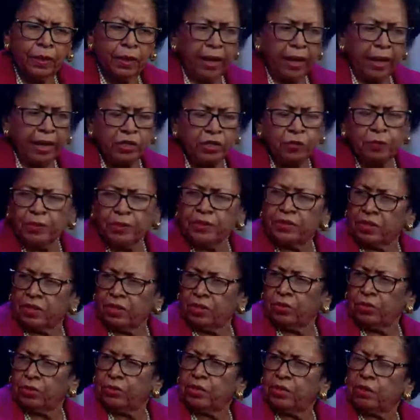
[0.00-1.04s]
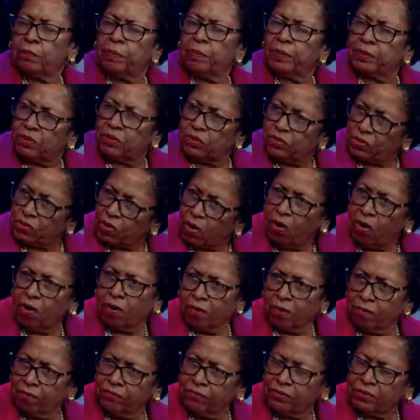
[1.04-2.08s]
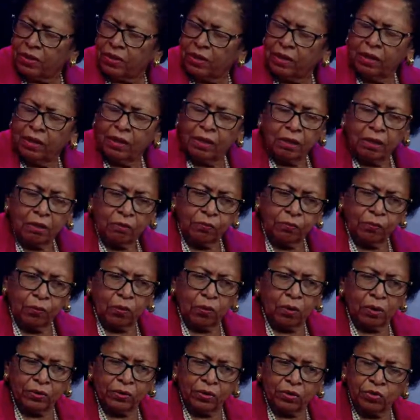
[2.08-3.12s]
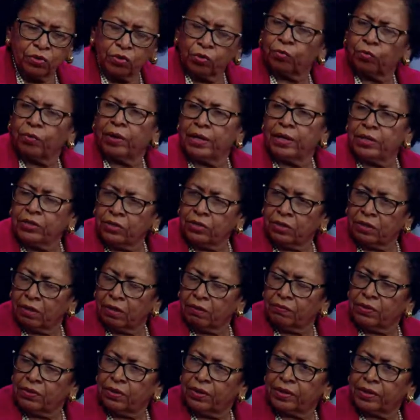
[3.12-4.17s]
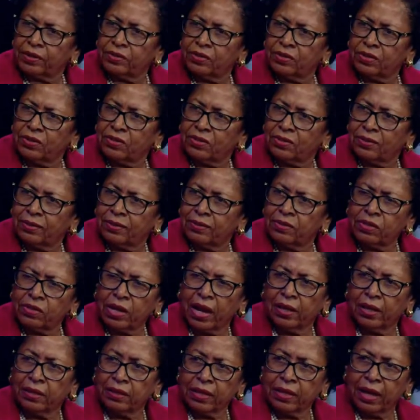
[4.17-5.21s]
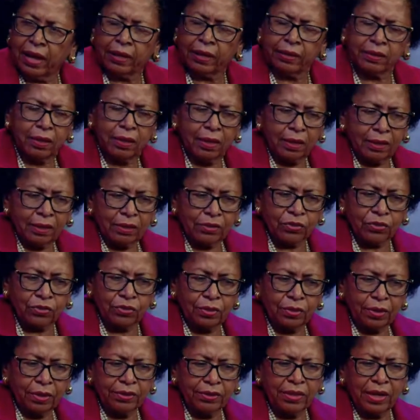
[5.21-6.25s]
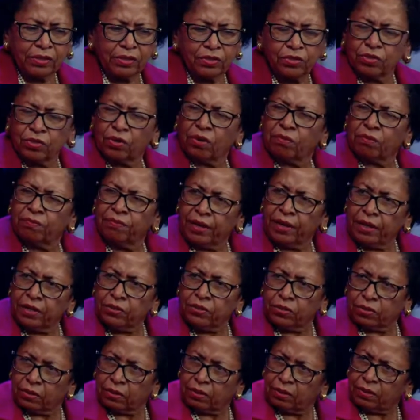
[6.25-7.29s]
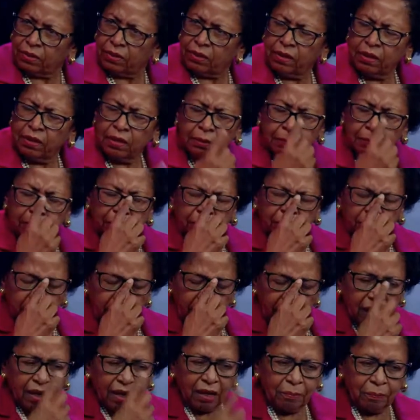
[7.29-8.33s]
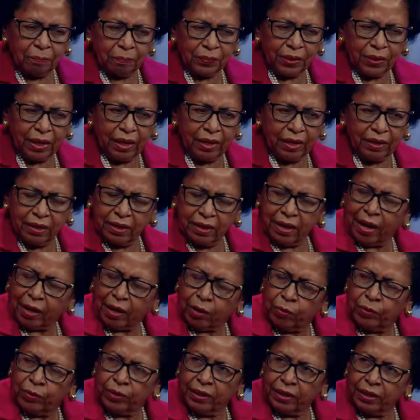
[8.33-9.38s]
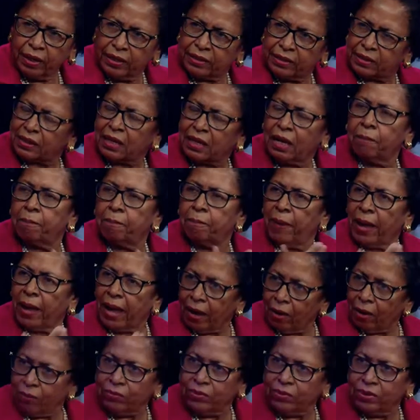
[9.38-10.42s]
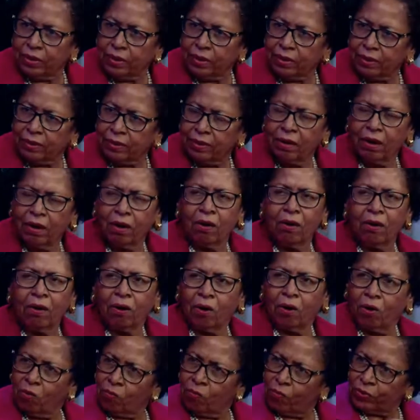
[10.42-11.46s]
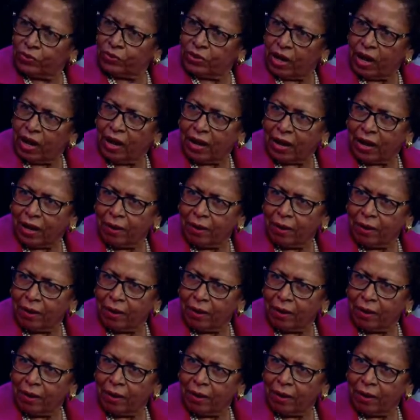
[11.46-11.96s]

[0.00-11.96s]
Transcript: HBCUs have been starved right. for the duration of their existence, and that that starvation um, and inequity has compounded mm-hmm. over time.